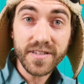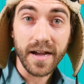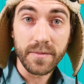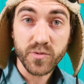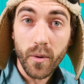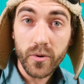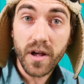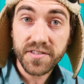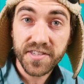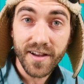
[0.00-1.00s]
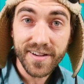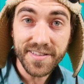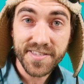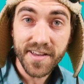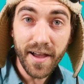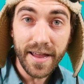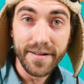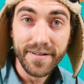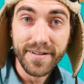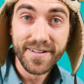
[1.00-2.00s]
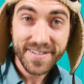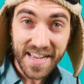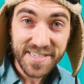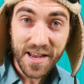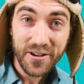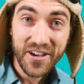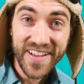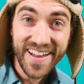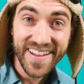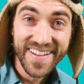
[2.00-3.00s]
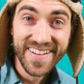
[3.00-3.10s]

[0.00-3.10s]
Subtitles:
times while we're all stuck inside. Does that sound good?